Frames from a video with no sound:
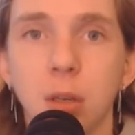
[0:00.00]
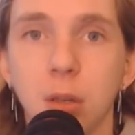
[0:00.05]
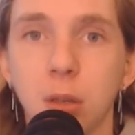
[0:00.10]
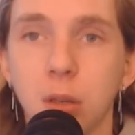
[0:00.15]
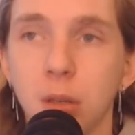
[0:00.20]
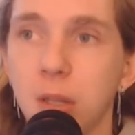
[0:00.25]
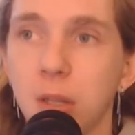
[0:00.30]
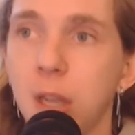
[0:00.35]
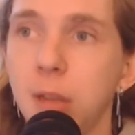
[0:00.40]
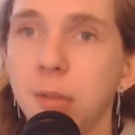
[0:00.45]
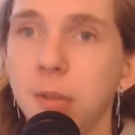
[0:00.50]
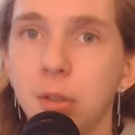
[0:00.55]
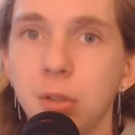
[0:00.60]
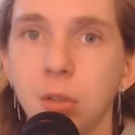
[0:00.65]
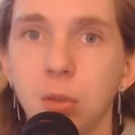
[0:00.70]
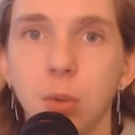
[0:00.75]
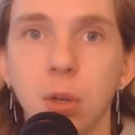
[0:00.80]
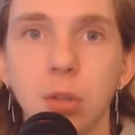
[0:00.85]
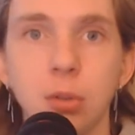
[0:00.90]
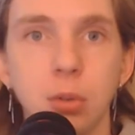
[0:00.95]
gave it
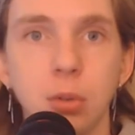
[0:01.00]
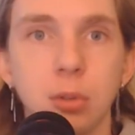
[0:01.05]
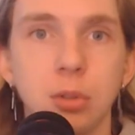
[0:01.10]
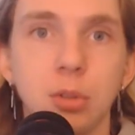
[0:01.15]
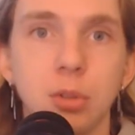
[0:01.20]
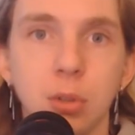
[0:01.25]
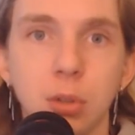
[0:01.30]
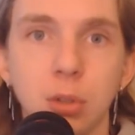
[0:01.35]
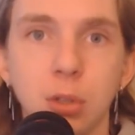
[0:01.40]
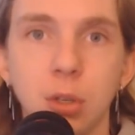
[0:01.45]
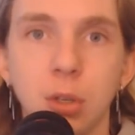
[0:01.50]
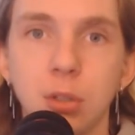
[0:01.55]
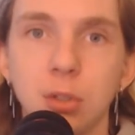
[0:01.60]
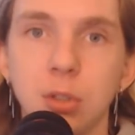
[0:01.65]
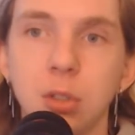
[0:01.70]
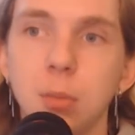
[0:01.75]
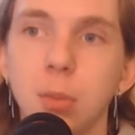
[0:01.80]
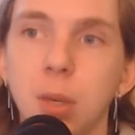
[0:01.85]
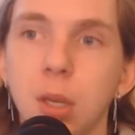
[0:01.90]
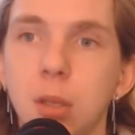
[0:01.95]
to Retro
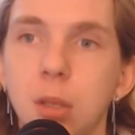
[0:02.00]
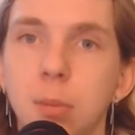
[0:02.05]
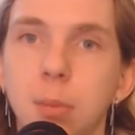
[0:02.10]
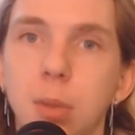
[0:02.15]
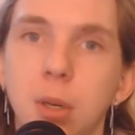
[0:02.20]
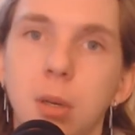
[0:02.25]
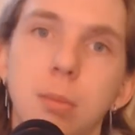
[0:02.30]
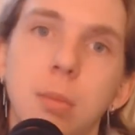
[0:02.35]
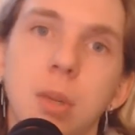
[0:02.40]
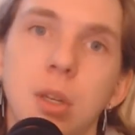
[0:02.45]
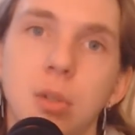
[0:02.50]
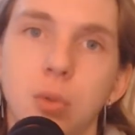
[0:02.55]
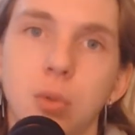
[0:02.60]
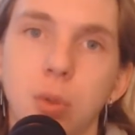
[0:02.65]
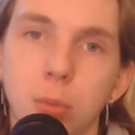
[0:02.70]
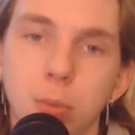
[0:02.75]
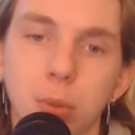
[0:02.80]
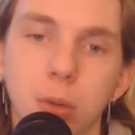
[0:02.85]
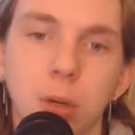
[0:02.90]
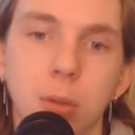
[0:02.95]
Studios, who made the
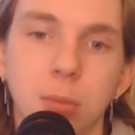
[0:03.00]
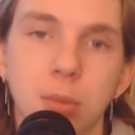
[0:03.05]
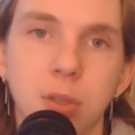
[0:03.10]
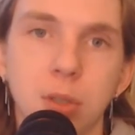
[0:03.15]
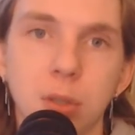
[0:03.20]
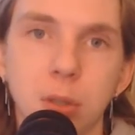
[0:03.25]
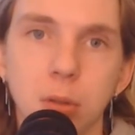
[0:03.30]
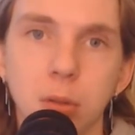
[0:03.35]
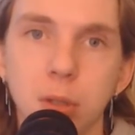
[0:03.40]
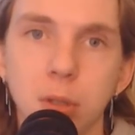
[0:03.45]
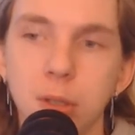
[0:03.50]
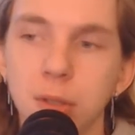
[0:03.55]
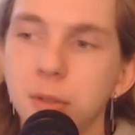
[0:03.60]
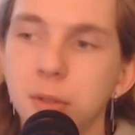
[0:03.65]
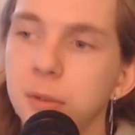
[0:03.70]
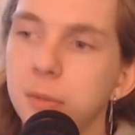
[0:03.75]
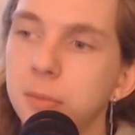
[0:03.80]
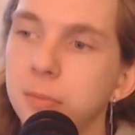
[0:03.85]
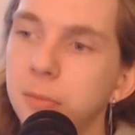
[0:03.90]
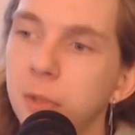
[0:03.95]
Metroid Prime
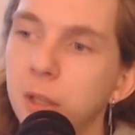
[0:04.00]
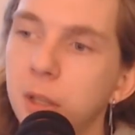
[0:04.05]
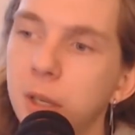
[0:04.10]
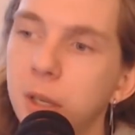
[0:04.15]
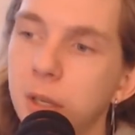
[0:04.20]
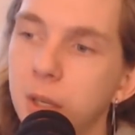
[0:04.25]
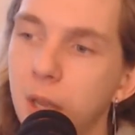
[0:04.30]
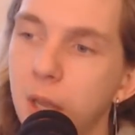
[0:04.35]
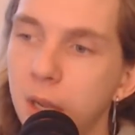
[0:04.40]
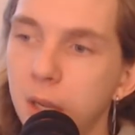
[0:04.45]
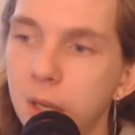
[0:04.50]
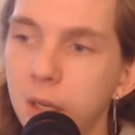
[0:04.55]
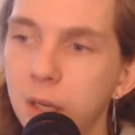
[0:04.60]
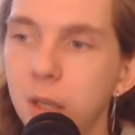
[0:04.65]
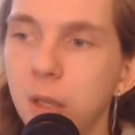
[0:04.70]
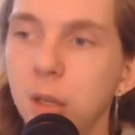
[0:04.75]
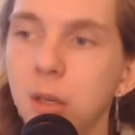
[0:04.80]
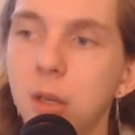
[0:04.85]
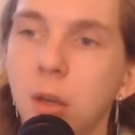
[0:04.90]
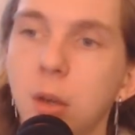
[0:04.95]
series. They're like,
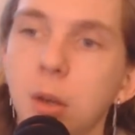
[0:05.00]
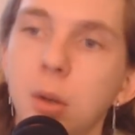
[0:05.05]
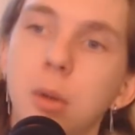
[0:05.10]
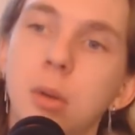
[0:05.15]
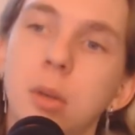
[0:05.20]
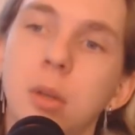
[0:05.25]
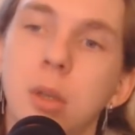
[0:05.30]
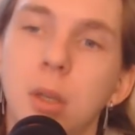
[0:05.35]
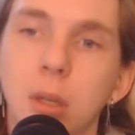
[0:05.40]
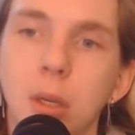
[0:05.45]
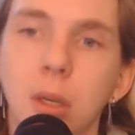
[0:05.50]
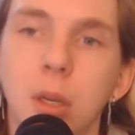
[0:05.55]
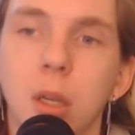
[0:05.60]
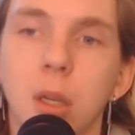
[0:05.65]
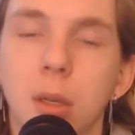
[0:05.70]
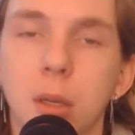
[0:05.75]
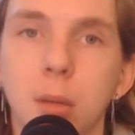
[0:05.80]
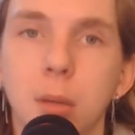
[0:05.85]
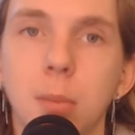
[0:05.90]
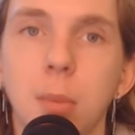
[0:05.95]
here you go,
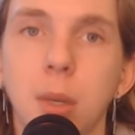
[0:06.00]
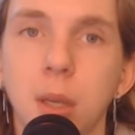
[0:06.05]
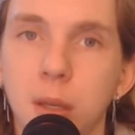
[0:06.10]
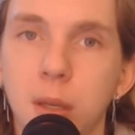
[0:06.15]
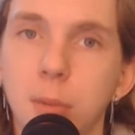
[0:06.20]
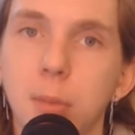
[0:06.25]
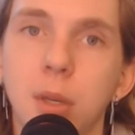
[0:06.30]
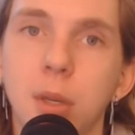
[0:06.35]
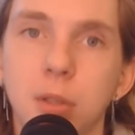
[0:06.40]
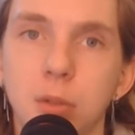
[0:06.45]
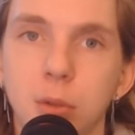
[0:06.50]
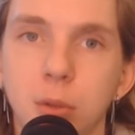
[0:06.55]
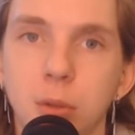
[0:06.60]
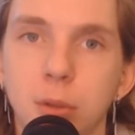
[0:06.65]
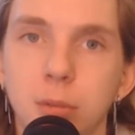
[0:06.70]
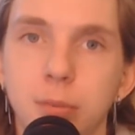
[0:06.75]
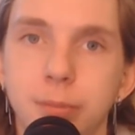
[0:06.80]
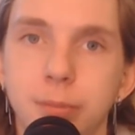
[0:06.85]
make a Metroid.